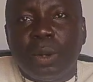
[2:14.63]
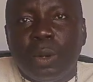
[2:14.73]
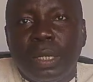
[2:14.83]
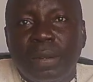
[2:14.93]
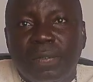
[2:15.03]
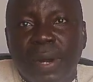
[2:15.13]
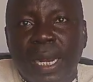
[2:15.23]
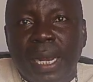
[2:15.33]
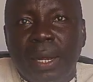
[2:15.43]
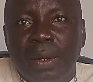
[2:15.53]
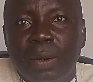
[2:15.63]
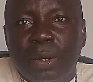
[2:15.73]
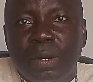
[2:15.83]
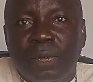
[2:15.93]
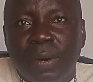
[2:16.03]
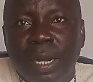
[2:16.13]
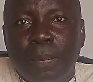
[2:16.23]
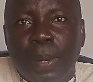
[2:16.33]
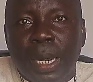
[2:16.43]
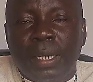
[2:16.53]
on a fire, on a frying
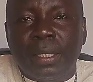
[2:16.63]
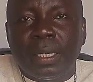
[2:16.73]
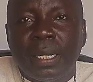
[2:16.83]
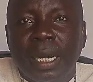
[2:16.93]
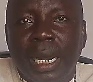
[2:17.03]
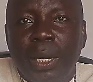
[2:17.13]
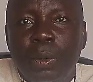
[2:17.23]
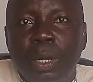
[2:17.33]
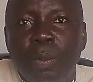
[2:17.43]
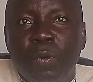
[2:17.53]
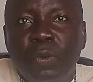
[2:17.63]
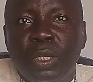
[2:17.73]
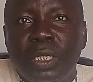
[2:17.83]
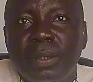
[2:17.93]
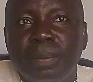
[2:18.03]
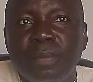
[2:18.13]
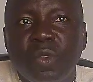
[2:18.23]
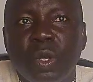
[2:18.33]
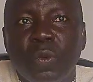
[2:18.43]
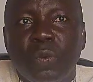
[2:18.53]
pan, and you remove it
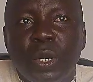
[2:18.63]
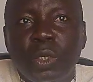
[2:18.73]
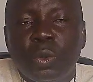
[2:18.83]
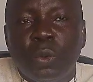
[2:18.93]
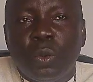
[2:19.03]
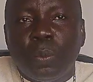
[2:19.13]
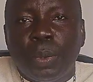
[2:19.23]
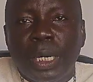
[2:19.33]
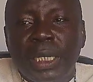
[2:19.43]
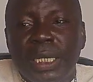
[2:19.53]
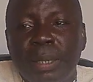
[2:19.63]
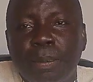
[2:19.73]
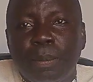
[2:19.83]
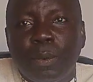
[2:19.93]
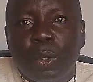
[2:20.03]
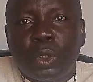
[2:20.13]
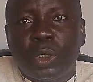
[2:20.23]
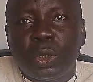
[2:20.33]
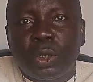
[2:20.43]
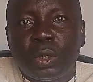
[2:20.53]
for you to bring the
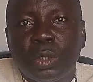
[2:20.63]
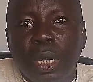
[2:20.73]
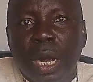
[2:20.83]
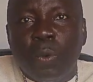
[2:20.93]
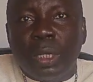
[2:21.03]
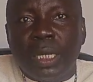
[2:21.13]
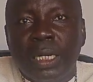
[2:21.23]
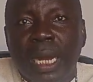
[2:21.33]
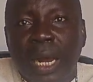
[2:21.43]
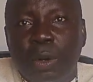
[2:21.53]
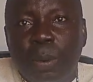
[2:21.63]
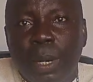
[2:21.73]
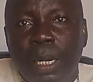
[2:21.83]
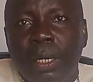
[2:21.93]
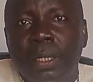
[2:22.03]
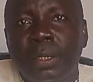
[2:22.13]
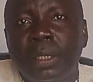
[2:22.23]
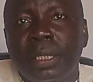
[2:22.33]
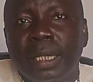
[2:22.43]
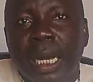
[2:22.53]
much awaited aroma
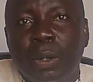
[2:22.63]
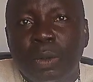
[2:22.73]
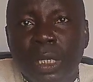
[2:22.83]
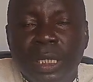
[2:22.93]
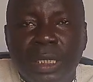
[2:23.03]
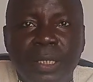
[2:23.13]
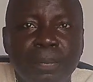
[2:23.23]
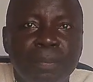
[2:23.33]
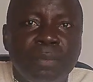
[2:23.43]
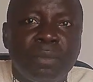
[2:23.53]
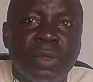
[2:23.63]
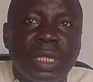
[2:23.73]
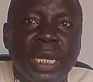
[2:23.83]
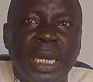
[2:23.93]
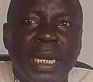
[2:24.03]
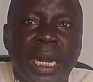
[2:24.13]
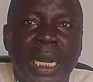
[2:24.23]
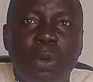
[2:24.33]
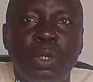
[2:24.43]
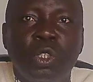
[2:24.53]
that you need. Then
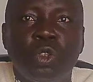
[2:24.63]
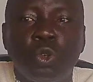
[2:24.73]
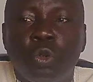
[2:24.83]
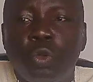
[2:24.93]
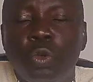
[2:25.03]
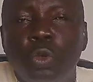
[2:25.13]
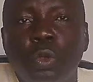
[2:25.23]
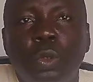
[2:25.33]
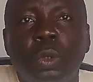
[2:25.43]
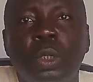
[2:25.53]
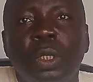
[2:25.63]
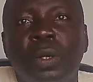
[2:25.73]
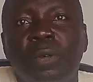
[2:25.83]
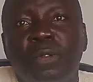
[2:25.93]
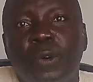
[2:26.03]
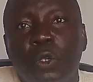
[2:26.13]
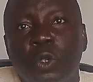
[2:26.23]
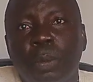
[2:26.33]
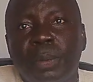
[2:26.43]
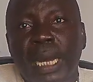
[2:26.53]
allow it to cool for
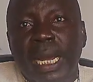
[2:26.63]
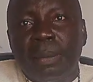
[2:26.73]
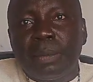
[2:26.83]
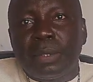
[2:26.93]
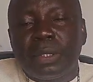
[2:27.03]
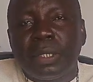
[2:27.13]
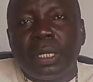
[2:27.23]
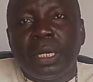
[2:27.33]
some times,